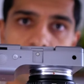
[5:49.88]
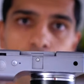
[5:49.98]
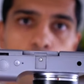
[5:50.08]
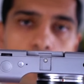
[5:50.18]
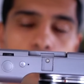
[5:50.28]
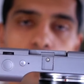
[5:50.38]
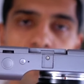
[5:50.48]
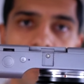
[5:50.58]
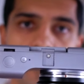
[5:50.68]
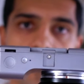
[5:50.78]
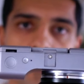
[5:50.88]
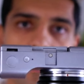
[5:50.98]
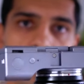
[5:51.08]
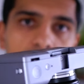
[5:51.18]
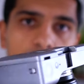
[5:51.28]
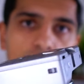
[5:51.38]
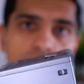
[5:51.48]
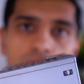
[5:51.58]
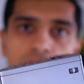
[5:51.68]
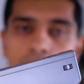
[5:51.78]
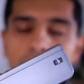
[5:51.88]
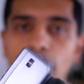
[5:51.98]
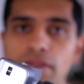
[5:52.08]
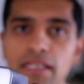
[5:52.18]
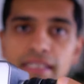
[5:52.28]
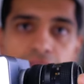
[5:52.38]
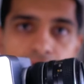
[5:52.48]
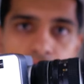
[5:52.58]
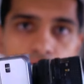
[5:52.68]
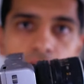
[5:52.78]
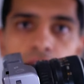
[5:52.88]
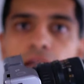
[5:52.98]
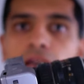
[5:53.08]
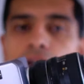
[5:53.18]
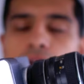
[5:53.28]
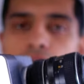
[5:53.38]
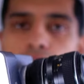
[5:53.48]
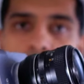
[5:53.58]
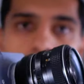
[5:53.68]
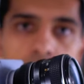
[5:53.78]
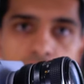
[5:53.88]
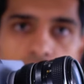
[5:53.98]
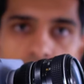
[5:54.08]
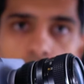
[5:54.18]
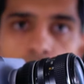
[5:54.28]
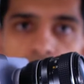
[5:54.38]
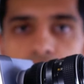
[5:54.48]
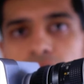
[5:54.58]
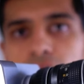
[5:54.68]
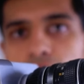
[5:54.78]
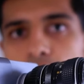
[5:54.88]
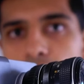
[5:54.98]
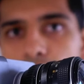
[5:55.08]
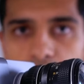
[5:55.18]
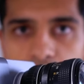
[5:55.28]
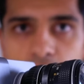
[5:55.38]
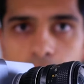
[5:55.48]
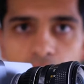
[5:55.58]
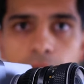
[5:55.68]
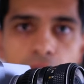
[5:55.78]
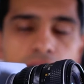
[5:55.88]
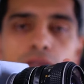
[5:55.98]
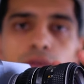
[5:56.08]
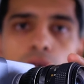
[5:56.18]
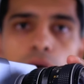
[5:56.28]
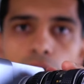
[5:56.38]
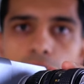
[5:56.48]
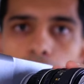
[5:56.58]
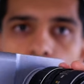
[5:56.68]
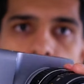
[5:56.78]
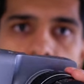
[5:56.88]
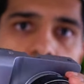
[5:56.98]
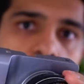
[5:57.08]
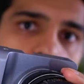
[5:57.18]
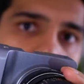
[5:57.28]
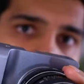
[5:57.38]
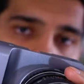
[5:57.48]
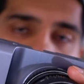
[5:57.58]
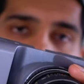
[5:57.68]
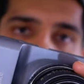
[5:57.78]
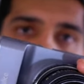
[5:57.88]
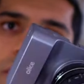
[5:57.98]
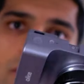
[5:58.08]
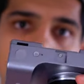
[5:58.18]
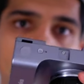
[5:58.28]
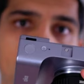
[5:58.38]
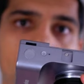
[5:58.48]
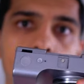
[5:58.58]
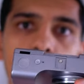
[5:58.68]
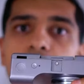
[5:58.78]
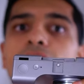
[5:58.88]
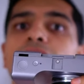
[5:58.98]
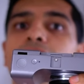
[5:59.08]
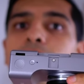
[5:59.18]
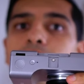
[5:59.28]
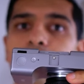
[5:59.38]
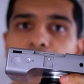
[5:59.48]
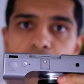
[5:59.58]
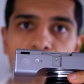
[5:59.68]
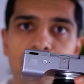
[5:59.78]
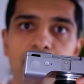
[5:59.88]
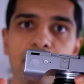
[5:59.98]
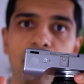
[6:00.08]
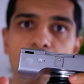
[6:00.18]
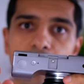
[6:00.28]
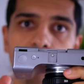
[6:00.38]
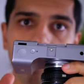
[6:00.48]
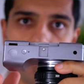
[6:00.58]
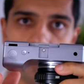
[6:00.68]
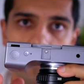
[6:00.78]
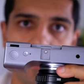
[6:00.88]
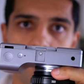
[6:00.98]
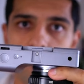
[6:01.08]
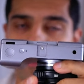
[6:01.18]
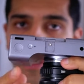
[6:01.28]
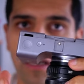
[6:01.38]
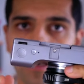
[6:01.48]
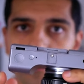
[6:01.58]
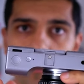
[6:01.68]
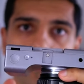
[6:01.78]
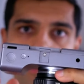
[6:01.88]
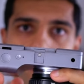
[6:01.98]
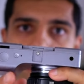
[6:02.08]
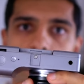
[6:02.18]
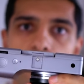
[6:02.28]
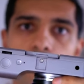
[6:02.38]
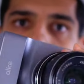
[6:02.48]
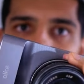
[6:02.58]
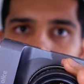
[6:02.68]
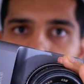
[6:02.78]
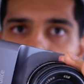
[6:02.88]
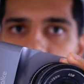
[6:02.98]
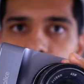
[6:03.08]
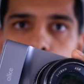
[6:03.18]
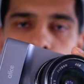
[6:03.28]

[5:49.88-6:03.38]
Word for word: several people have asked us tons of questions about the sensor uh, we're using a Sony sensor, 11 megapixel quad Bayer HDR sensor. We're also using some dedicated AI hardware, which we can't talk too much about. Battery life is